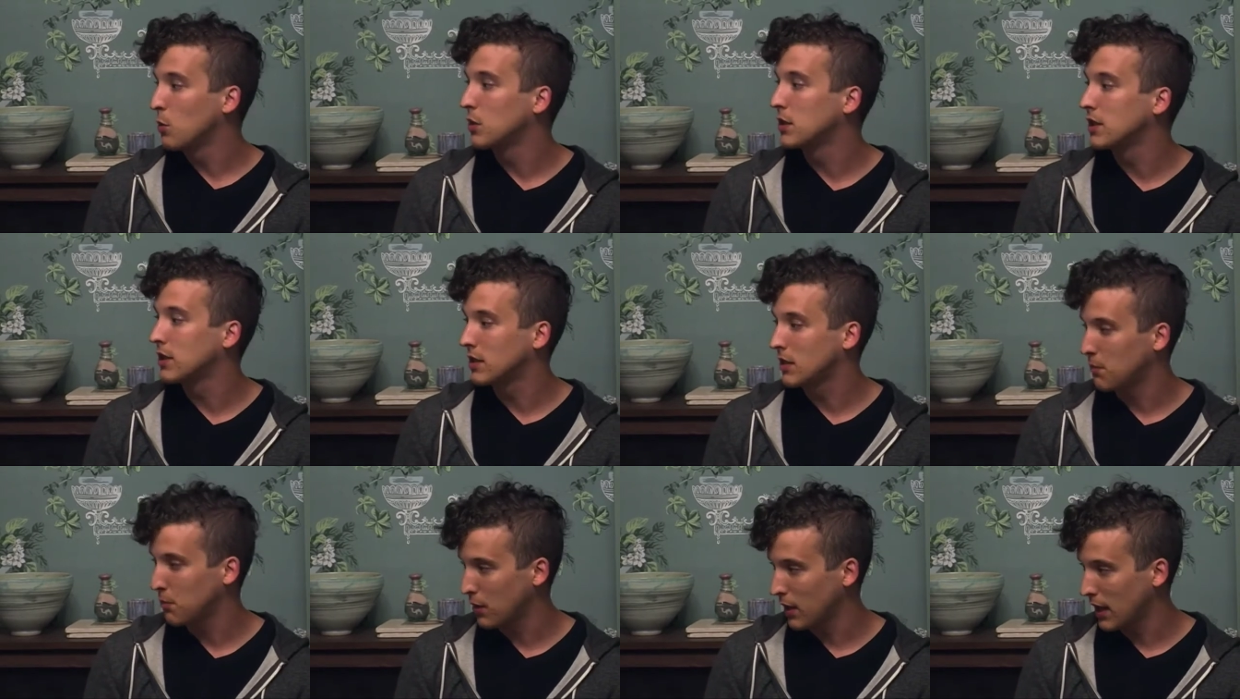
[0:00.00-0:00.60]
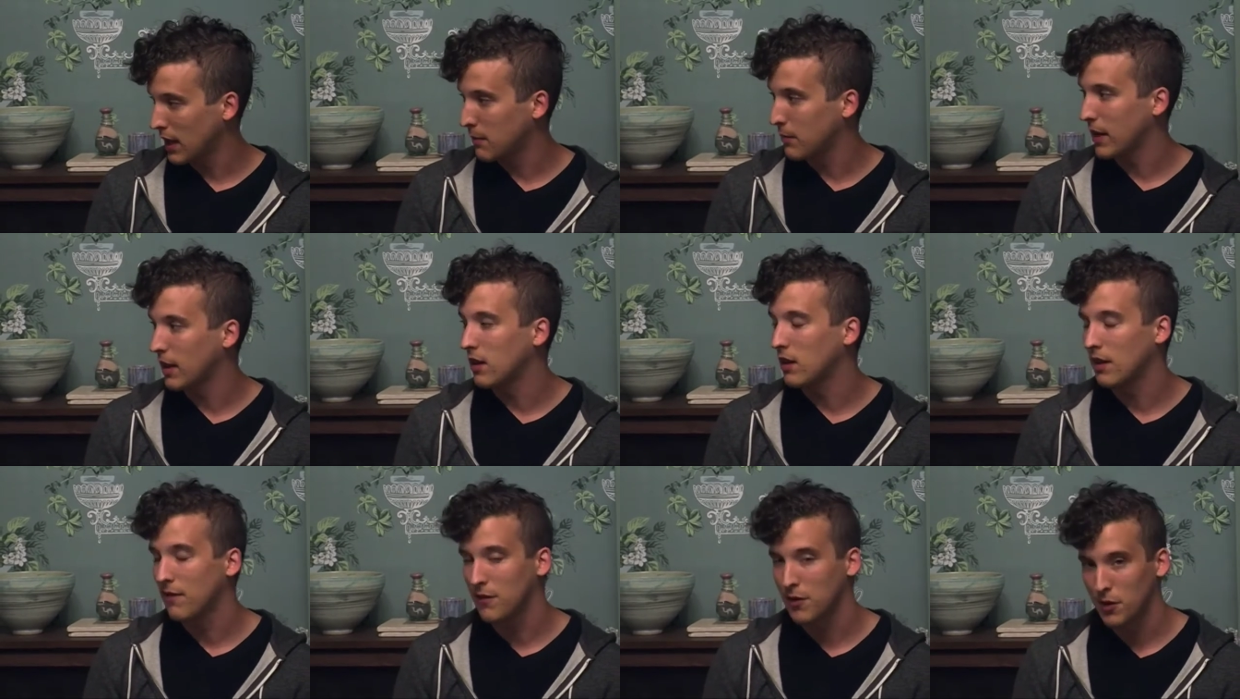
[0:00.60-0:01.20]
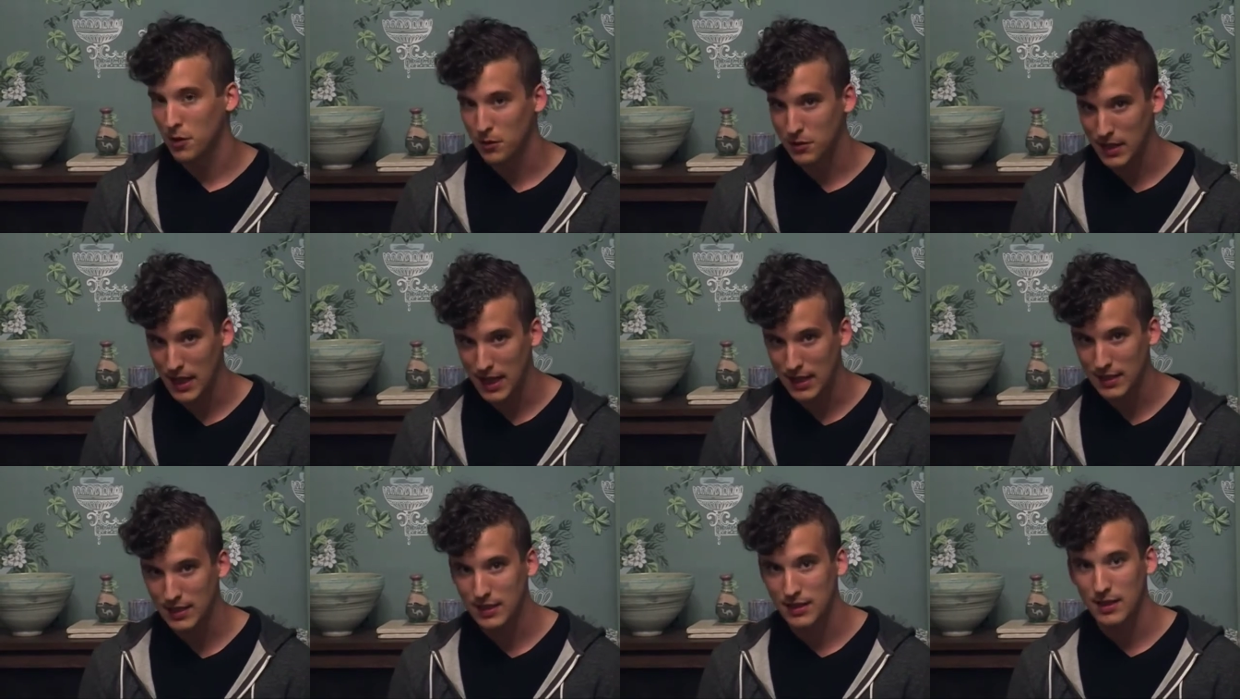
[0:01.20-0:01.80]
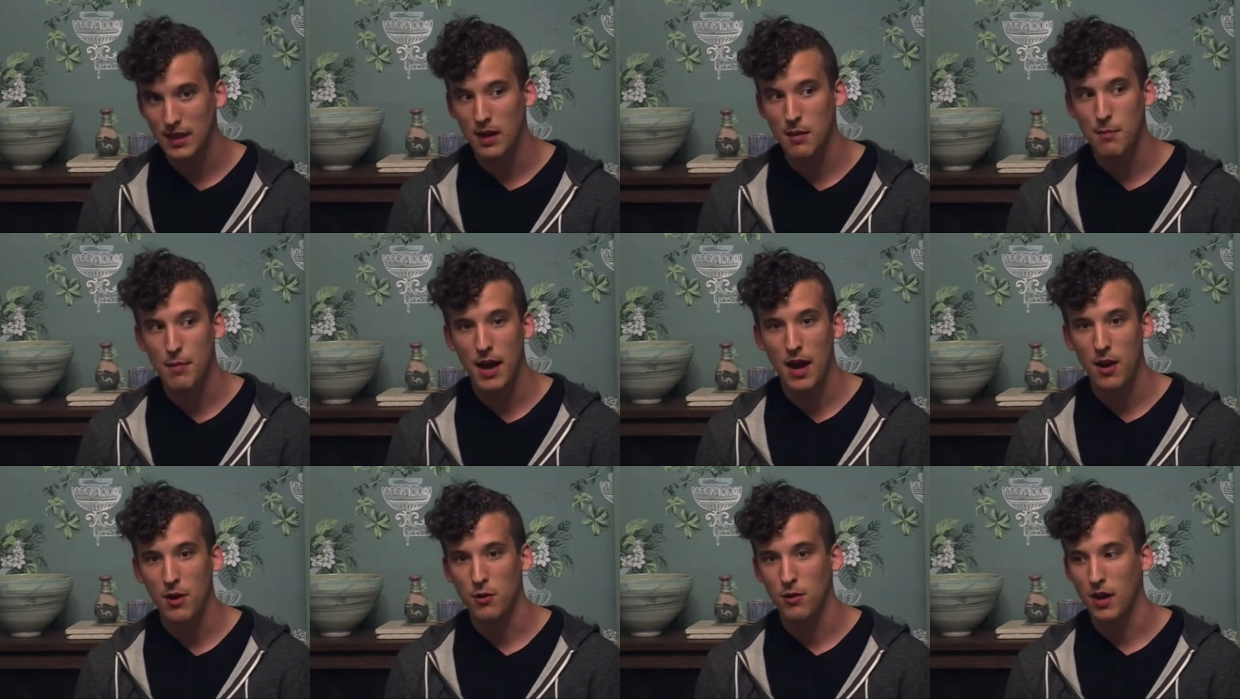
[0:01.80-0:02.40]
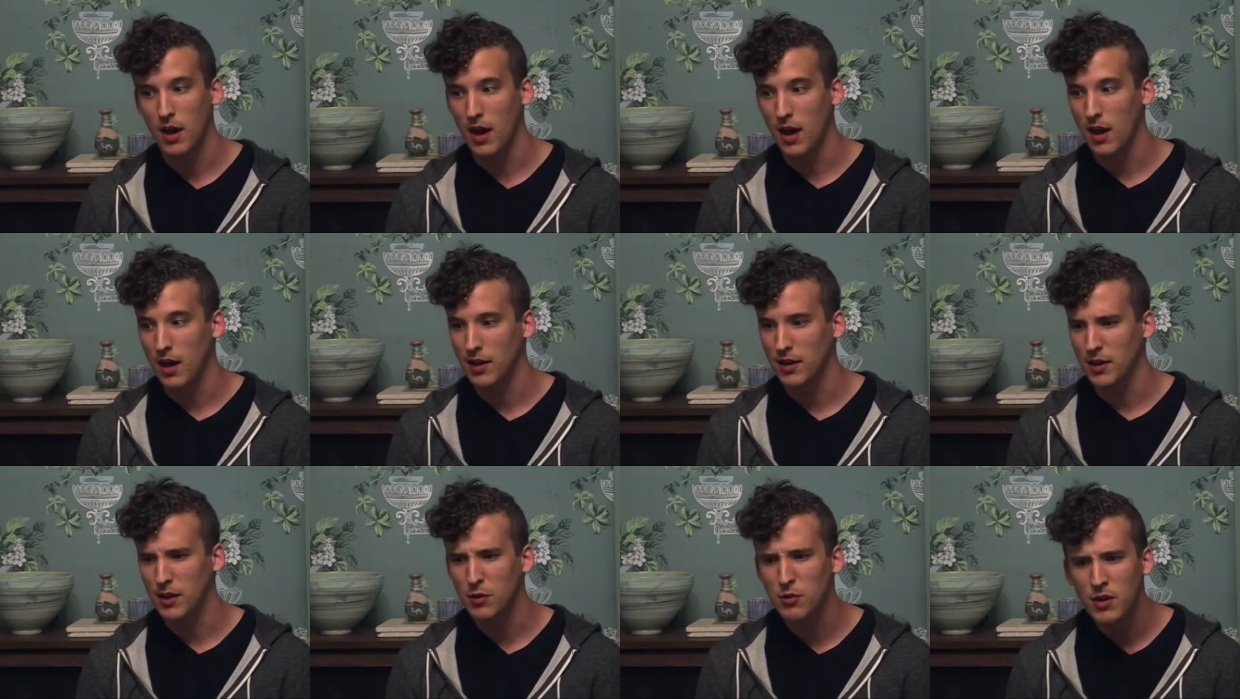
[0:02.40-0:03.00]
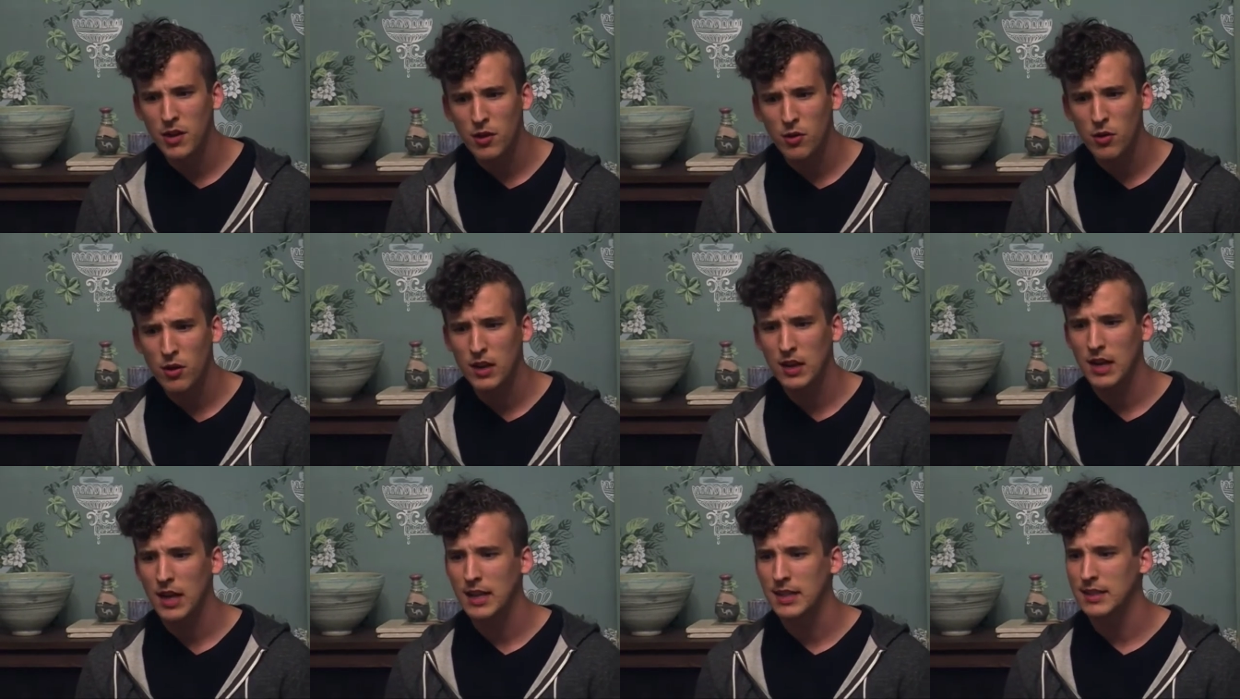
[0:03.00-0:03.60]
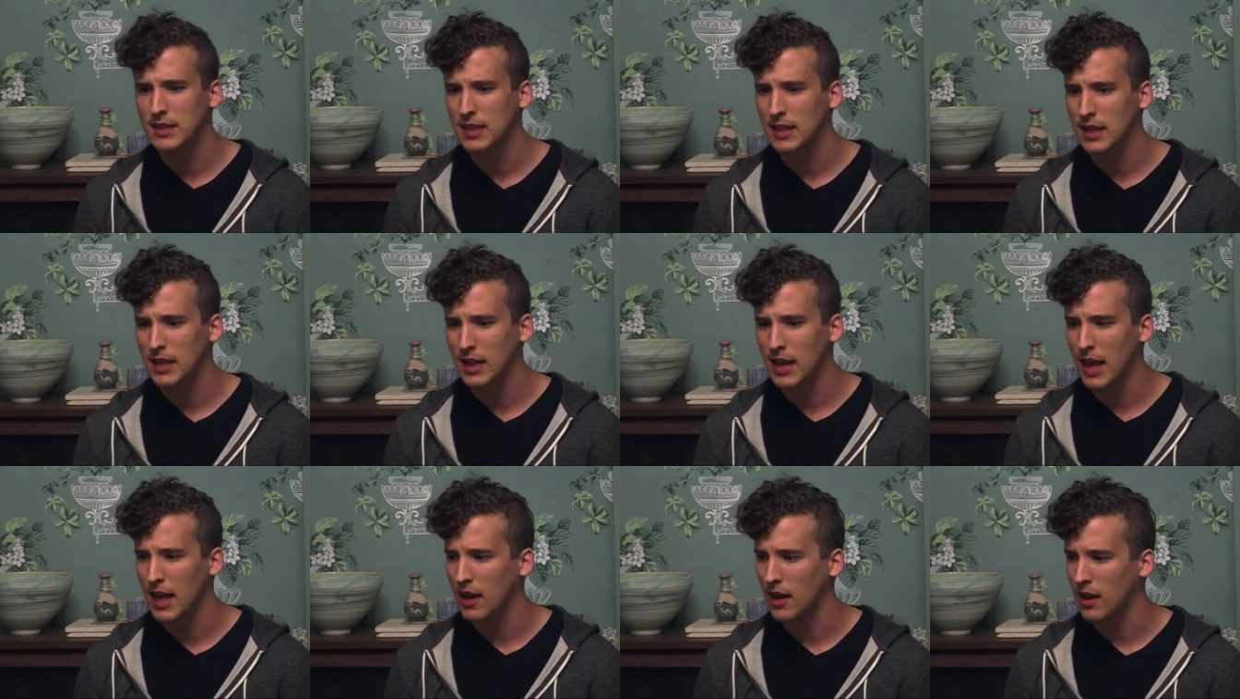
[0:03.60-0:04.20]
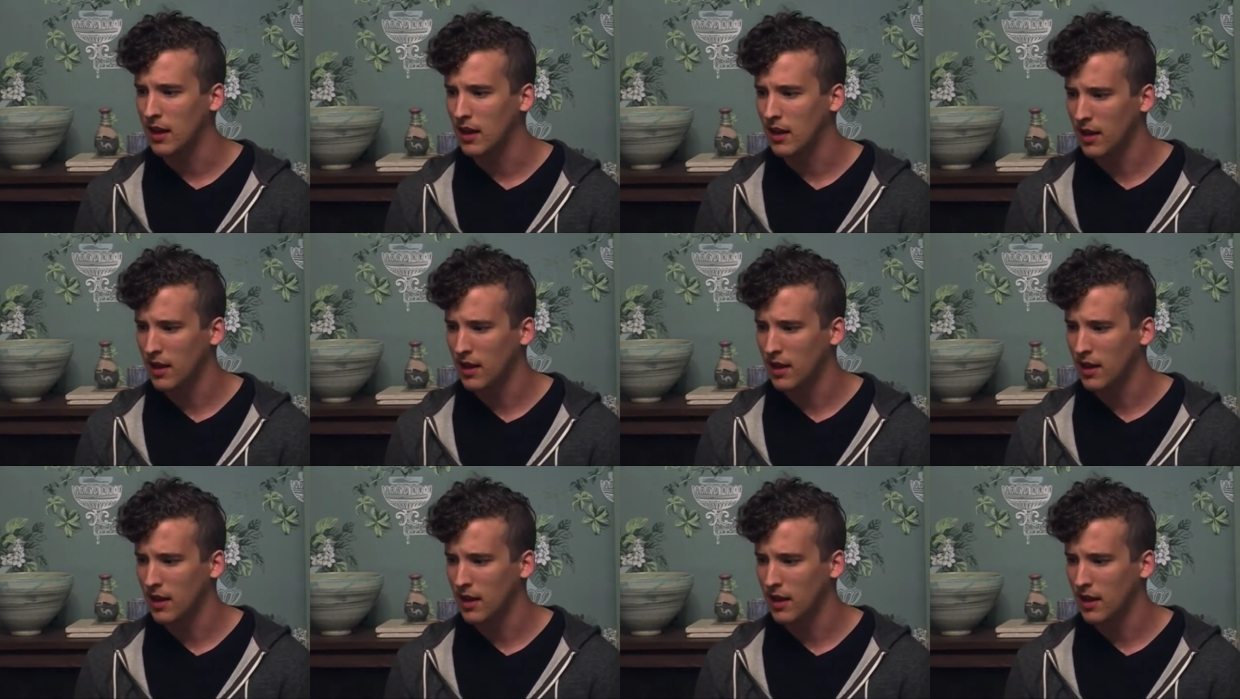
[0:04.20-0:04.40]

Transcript: which is a play by Clifford Odets about uh, union organizing and a,